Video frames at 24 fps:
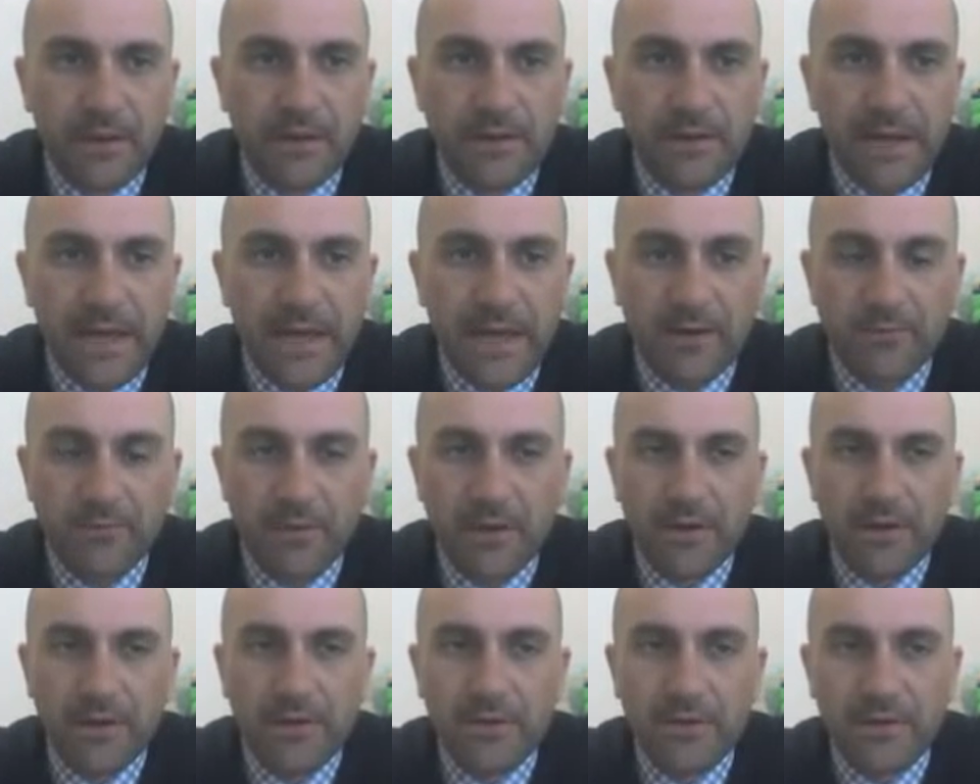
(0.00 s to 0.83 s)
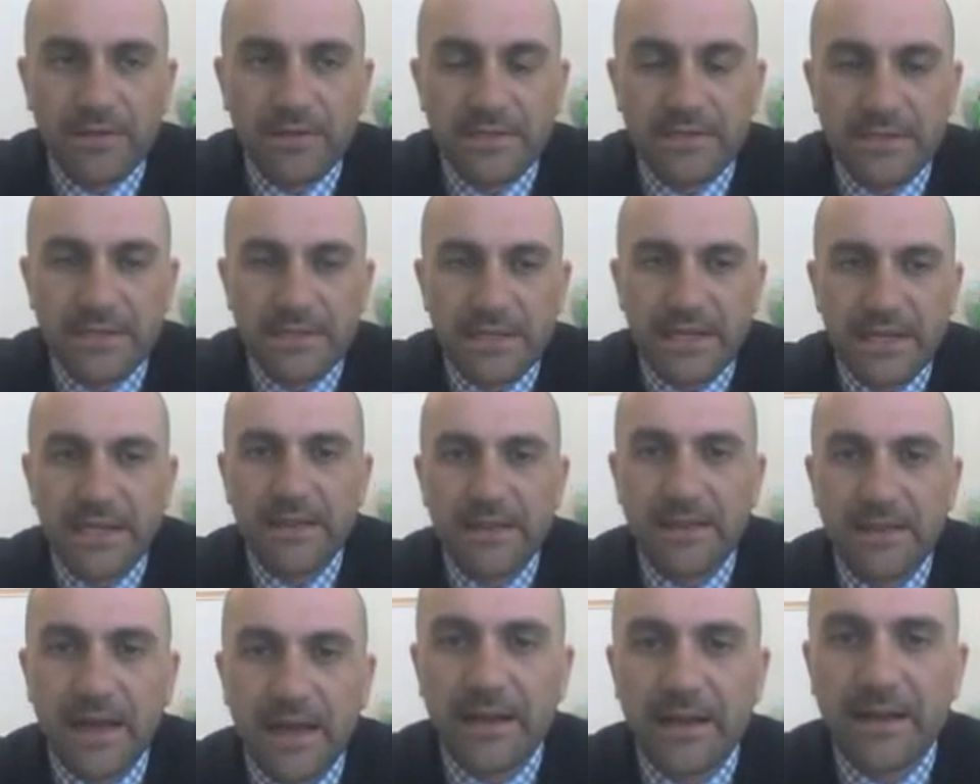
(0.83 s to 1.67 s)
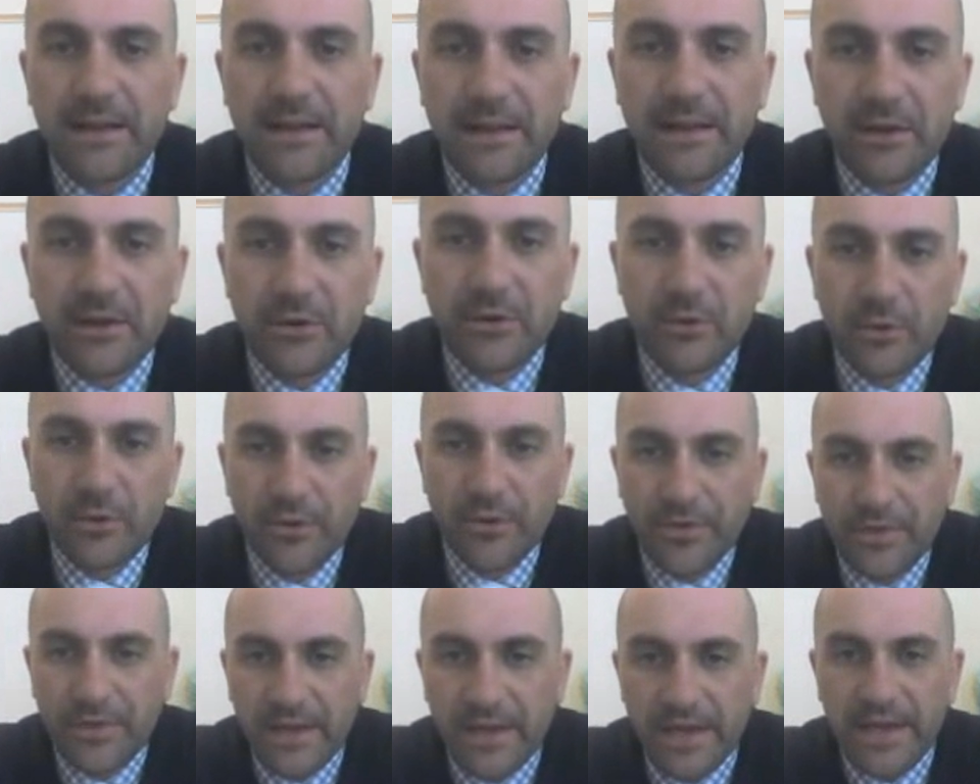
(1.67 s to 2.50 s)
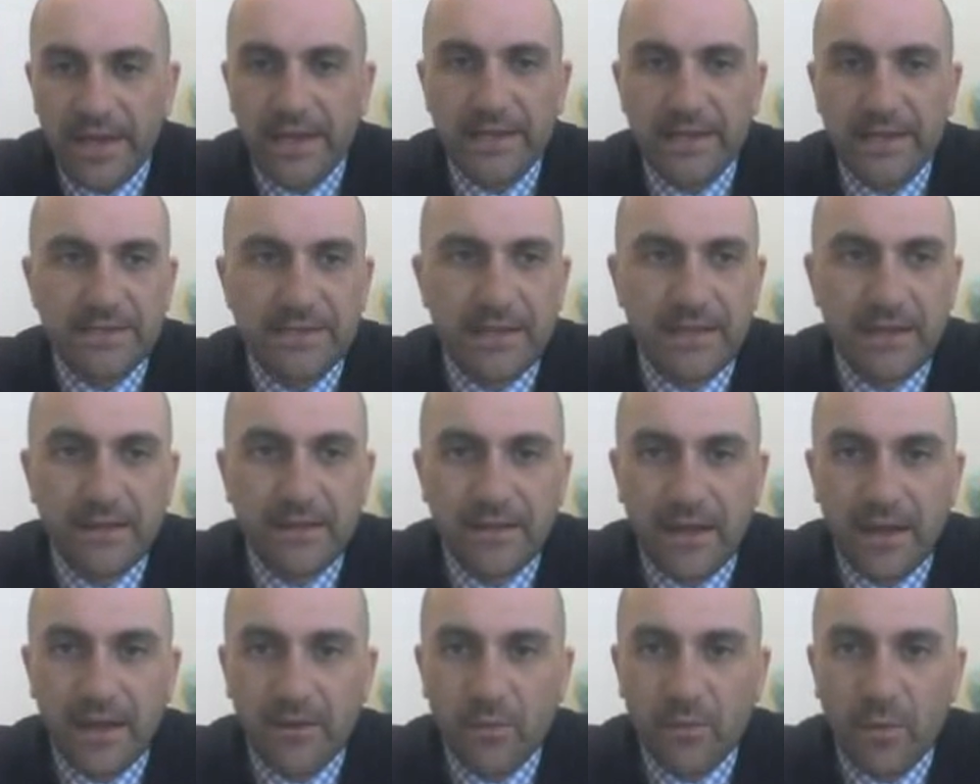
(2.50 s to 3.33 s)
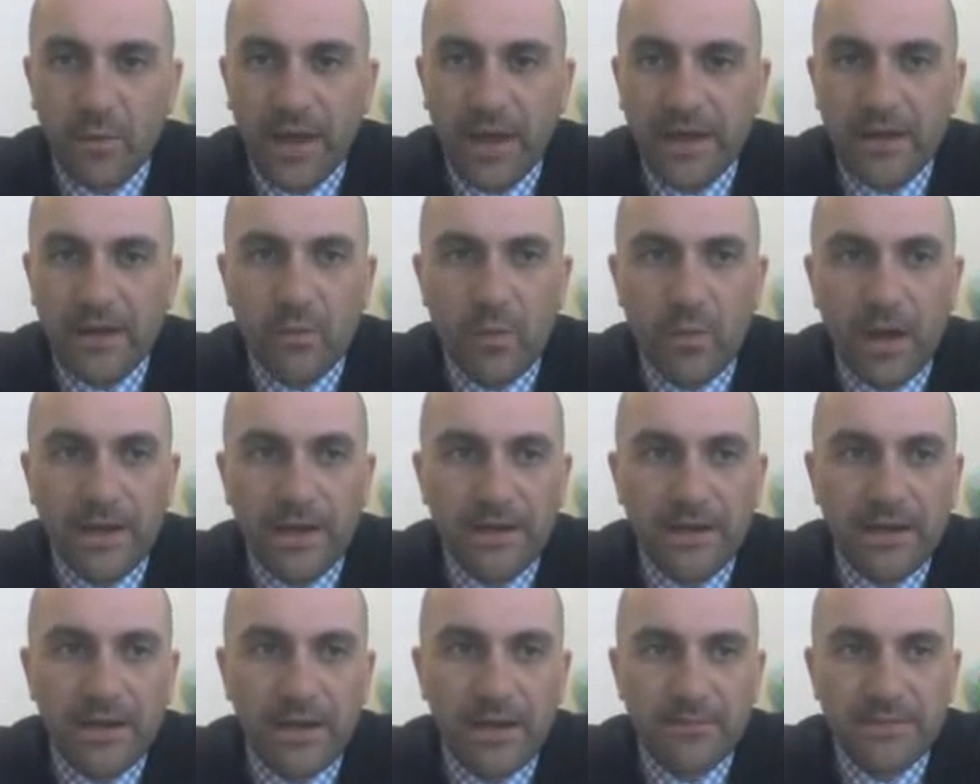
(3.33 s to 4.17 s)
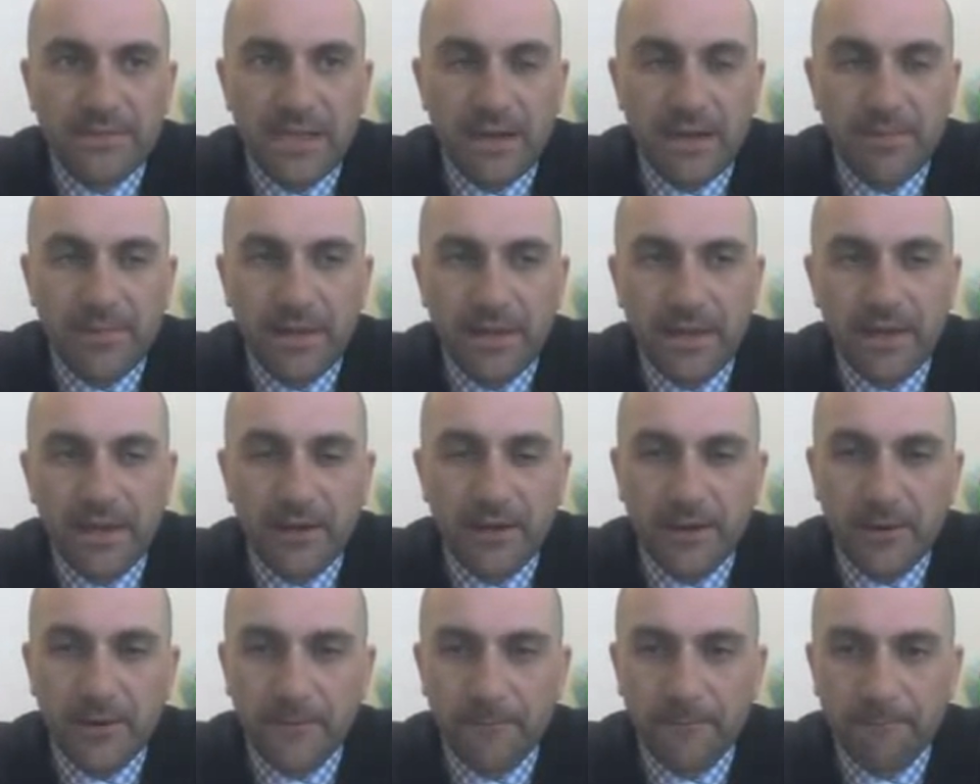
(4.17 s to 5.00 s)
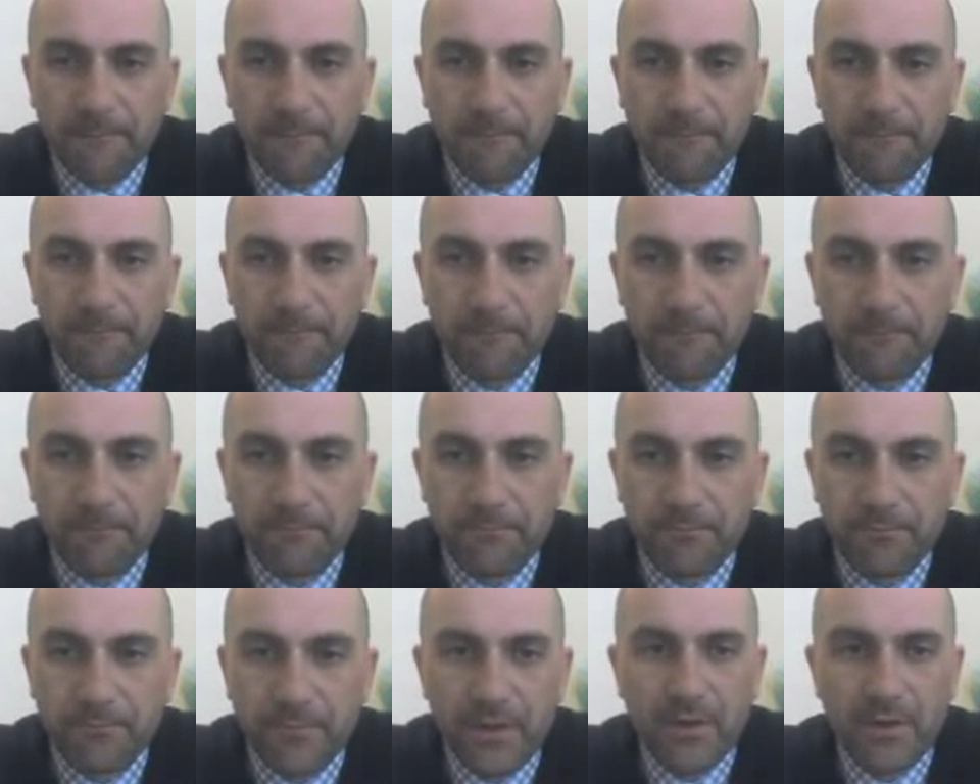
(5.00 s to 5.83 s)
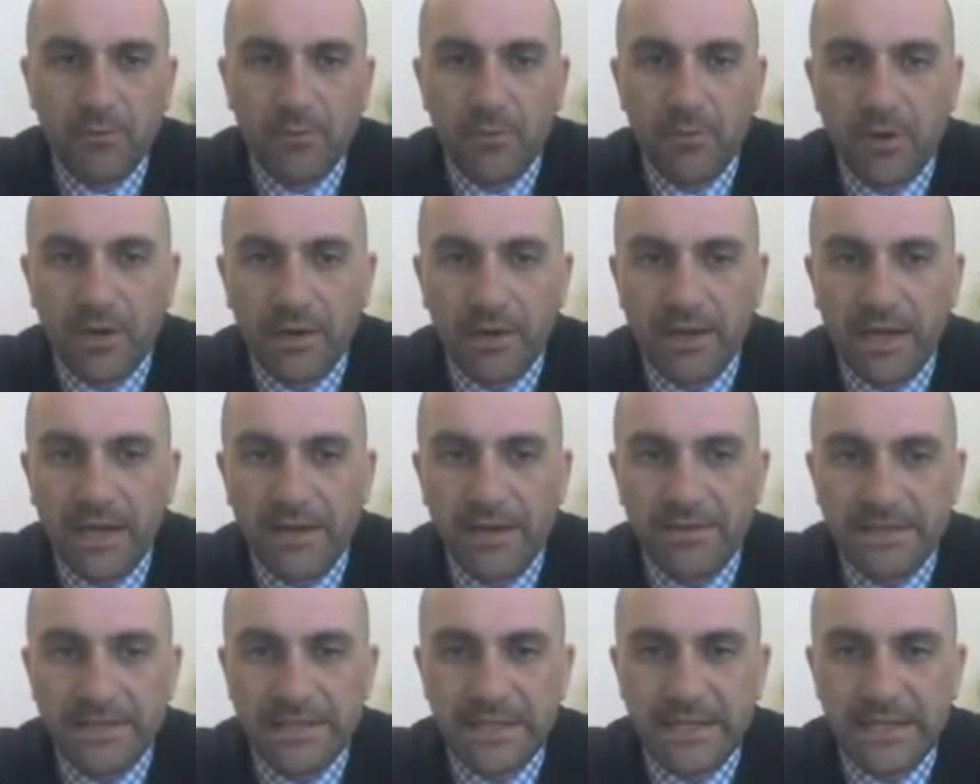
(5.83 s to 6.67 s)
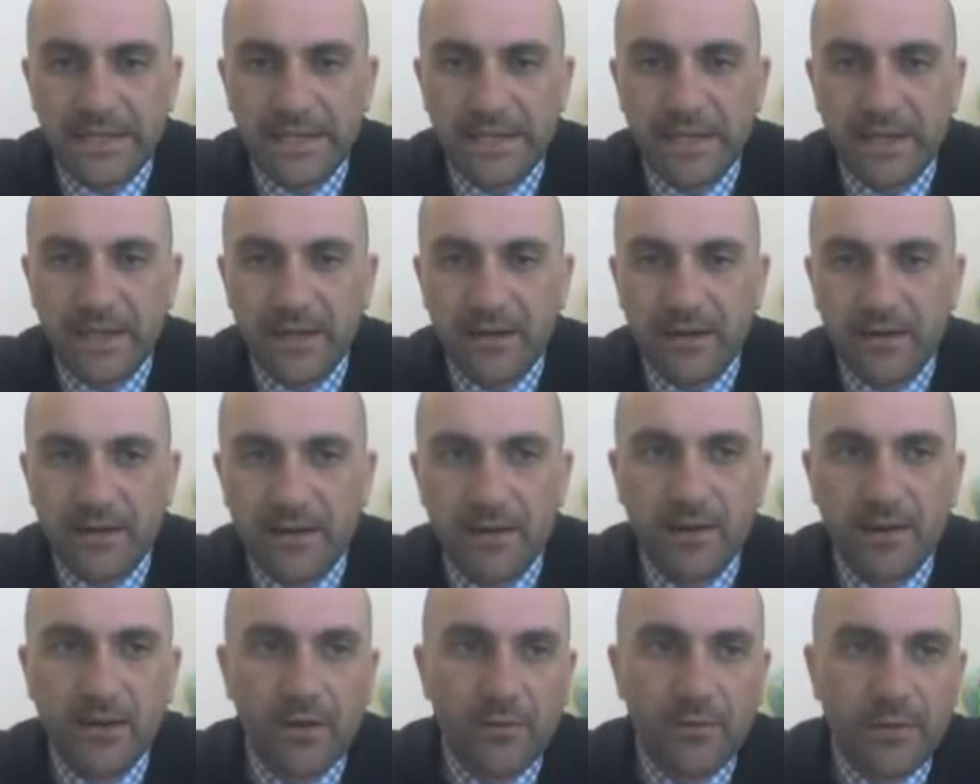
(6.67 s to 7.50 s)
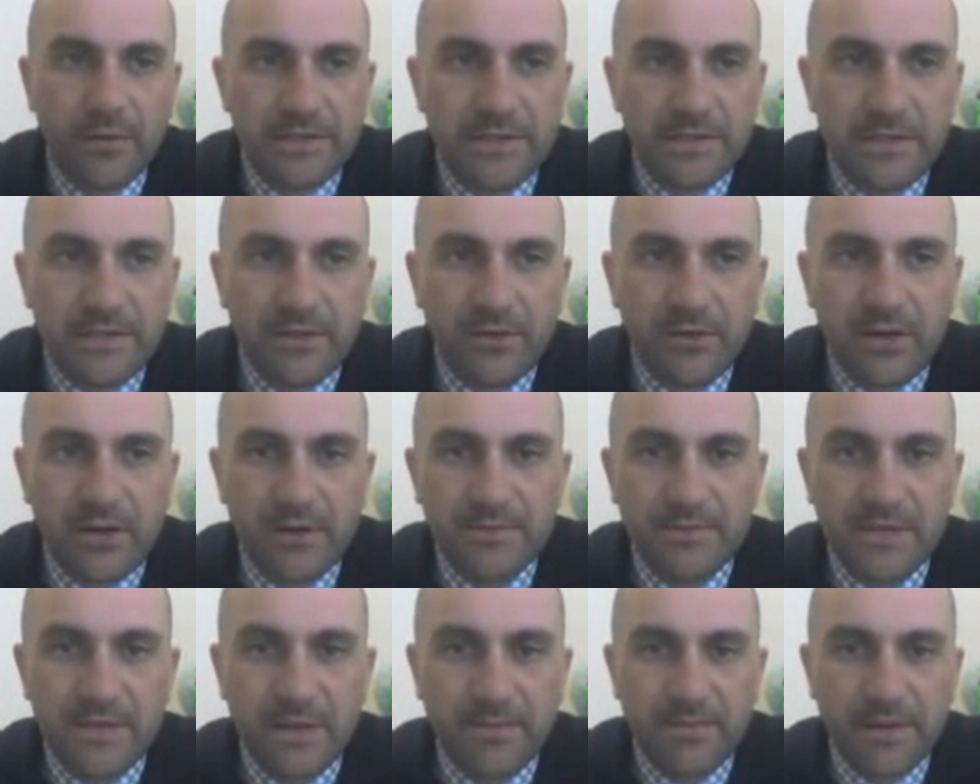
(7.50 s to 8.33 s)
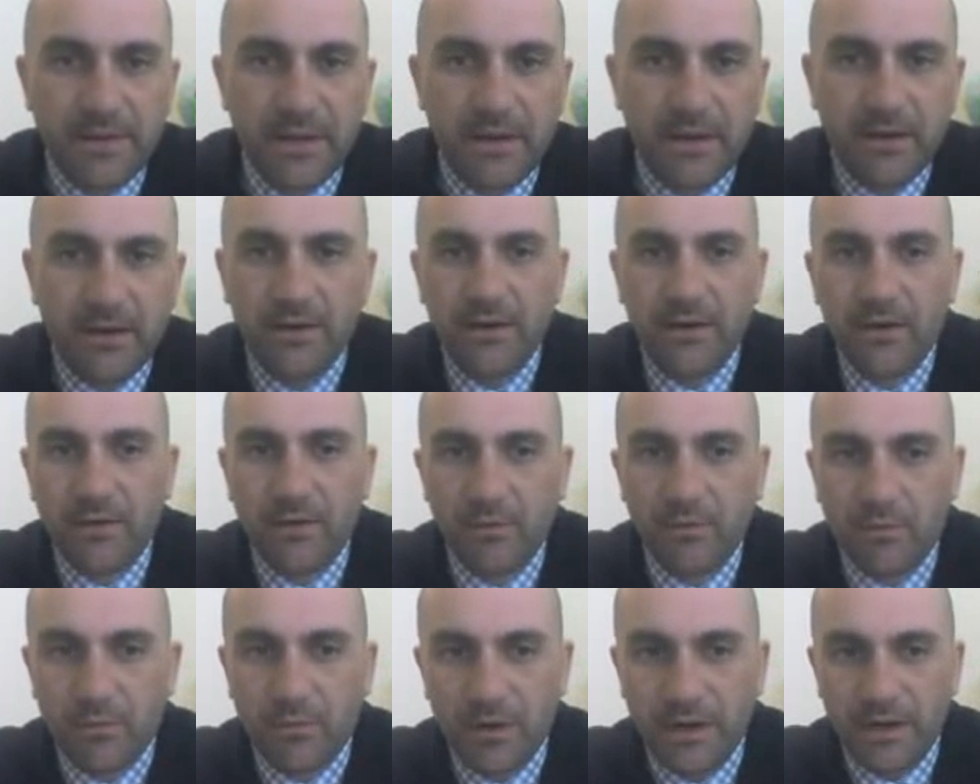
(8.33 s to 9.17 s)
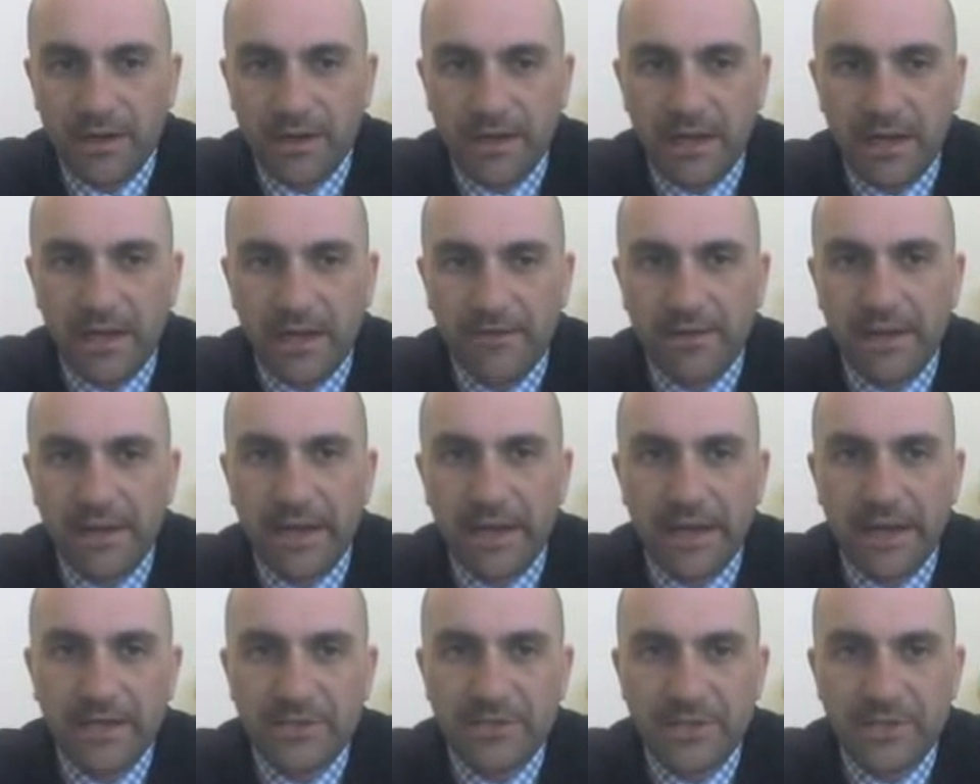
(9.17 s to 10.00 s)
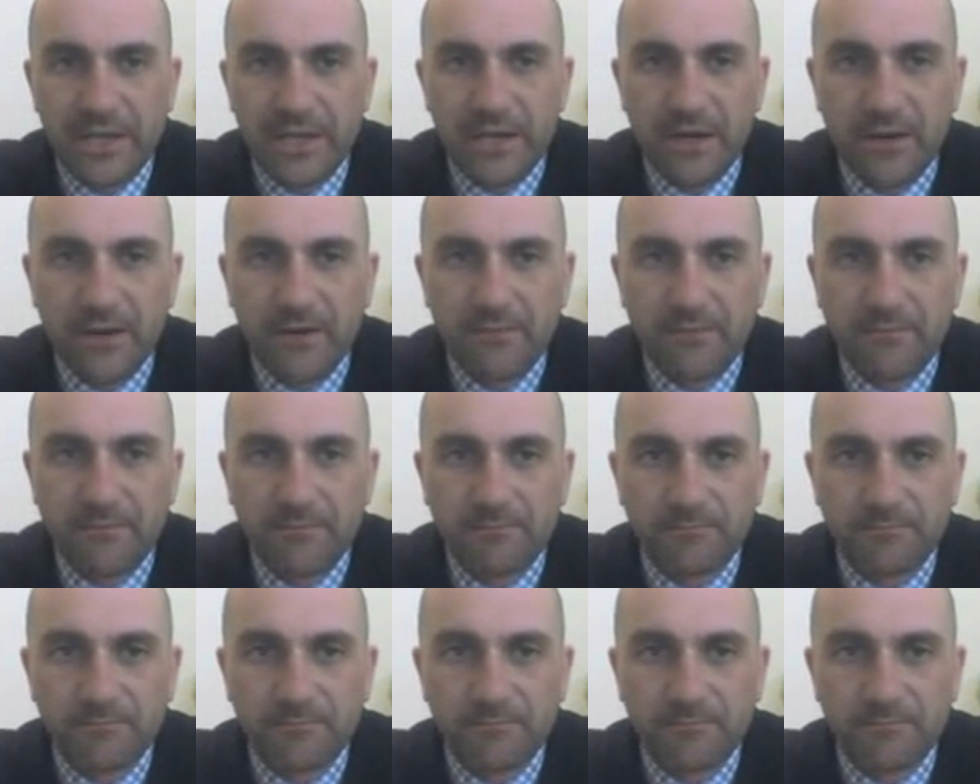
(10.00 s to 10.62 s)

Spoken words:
Now, you can see that the cool thing is that when a 1 comes up here, we're going to have a T here. When a 0 comes up here, we're going to have an H here.